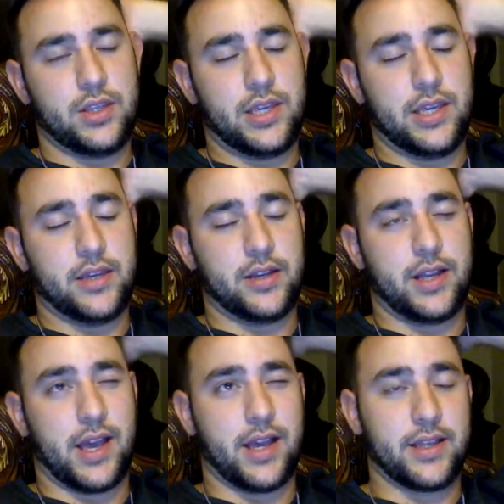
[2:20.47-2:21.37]
he could,
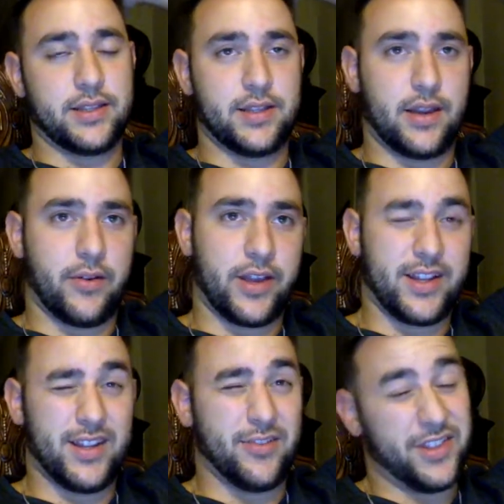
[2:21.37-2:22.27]
I guess,
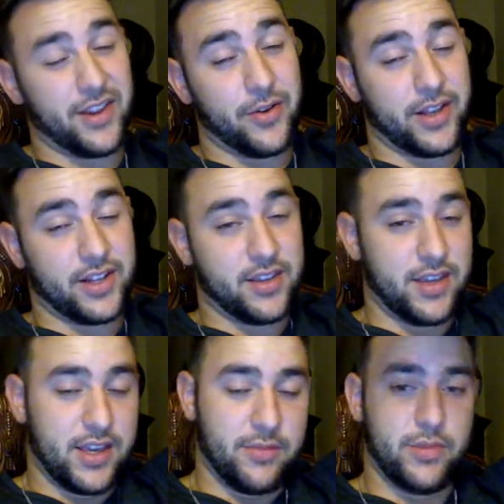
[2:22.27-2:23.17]
directly or indirectly
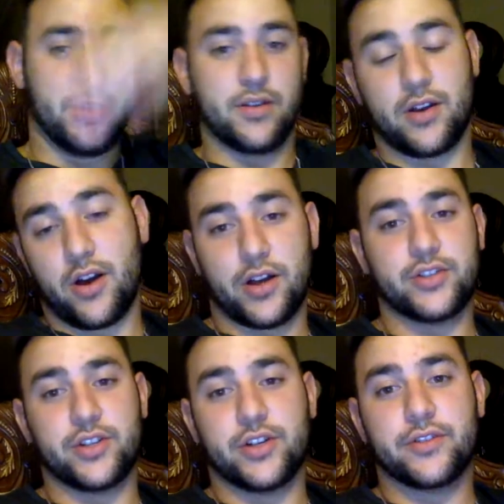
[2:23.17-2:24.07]
be the
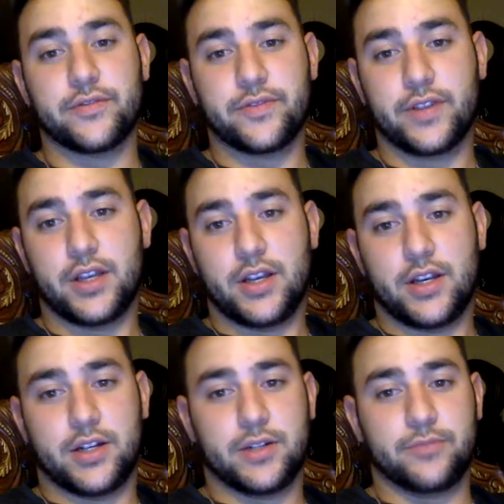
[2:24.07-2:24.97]
cause of
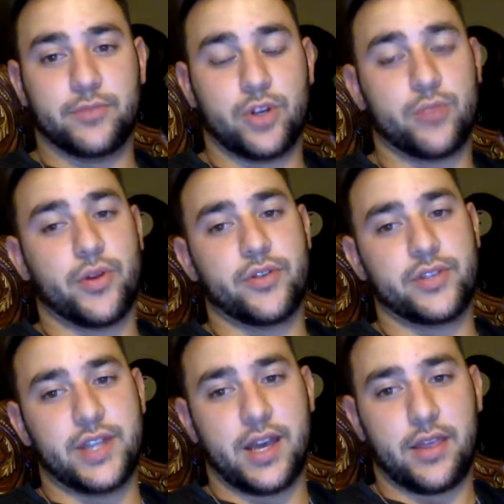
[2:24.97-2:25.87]
her
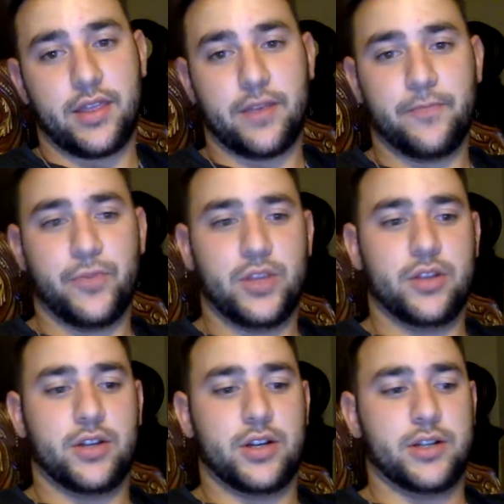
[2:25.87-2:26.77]
mother's death,
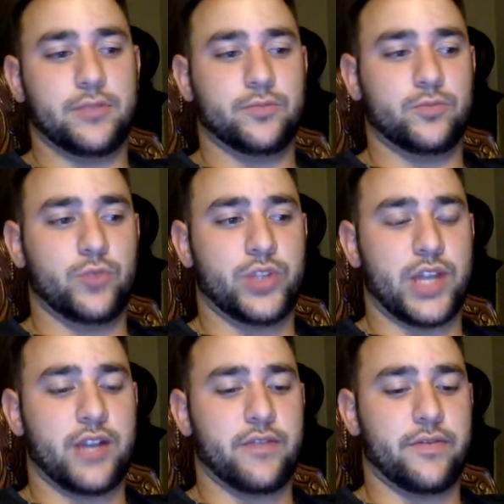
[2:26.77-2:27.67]
which
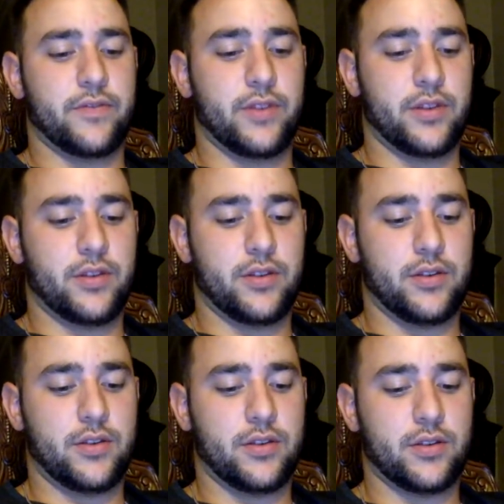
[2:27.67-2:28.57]
kind of
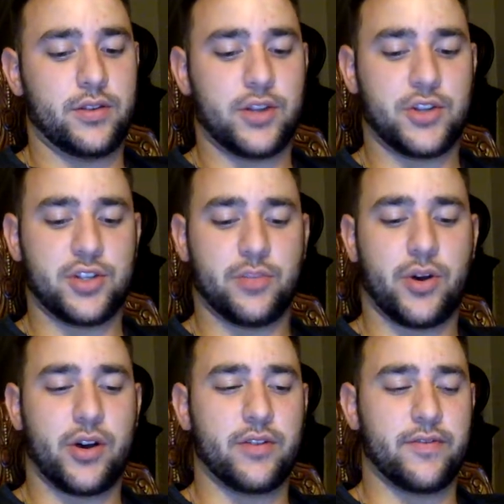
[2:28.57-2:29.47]
touches
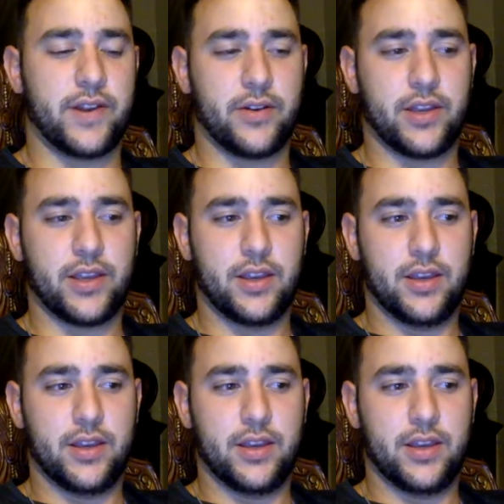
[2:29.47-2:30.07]
upon a very